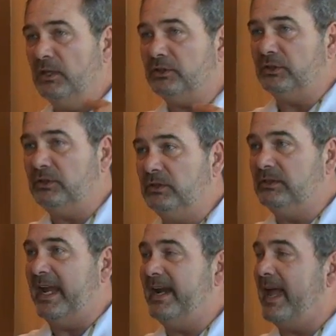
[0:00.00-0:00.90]
it's a
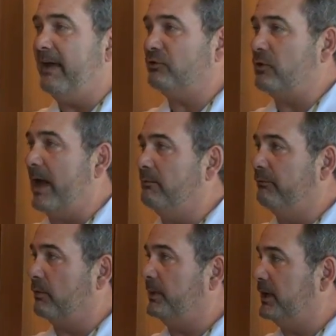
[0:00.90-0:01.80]
day and a half travel
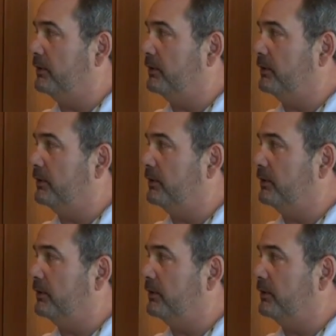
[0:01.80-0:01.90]
from